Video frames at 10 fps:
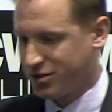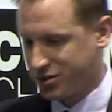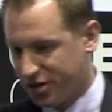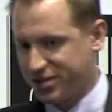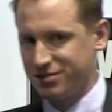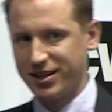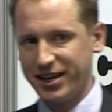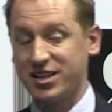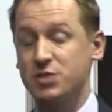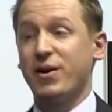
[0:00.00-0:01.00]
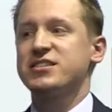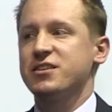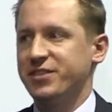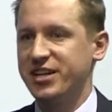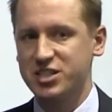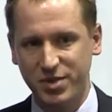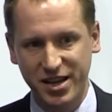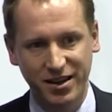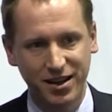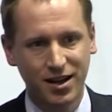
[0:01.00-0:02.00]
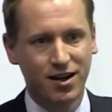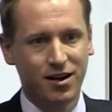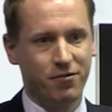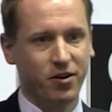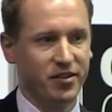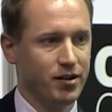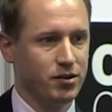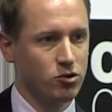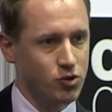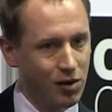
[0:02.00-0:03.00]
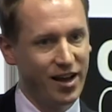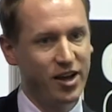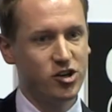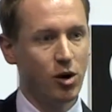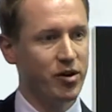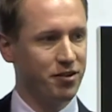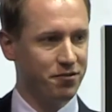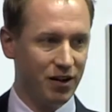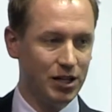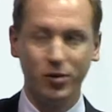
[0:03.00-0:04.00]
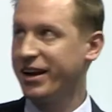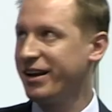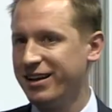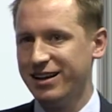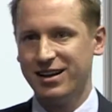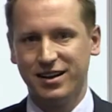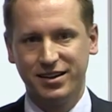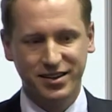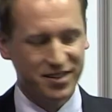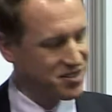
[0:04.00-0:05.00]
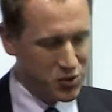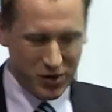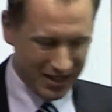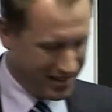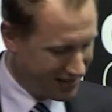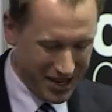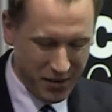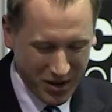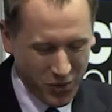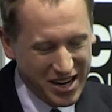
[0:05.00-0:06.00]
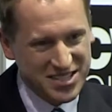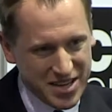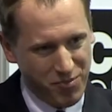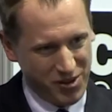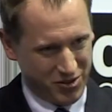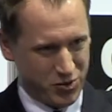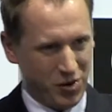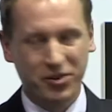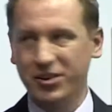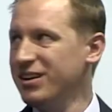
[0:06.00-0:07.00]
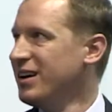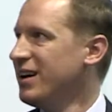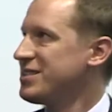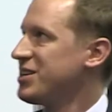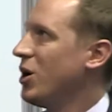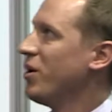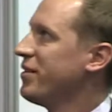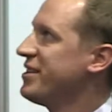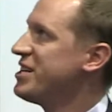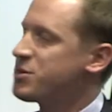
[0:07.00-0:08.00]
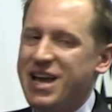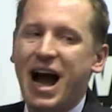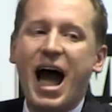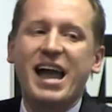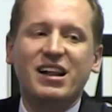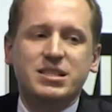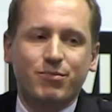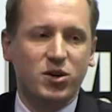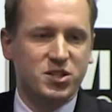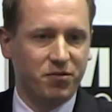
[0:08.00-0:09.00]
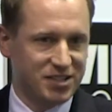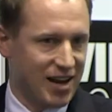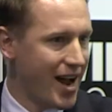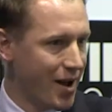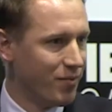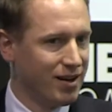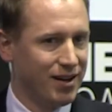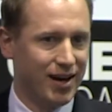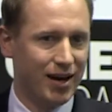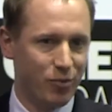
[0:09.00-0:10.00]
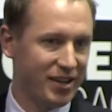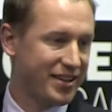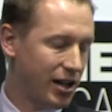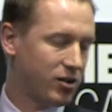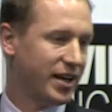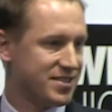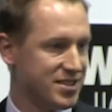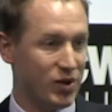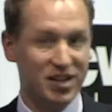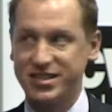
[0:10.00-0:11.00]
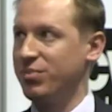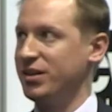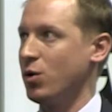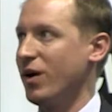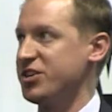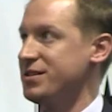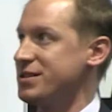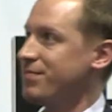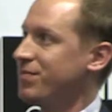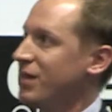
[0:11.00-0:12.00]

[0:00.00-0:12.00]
good, like expensive DSP. For the controller I show you in the following, this is really simple controller. So the DSP idles most of the time when it calculates these really simple equations.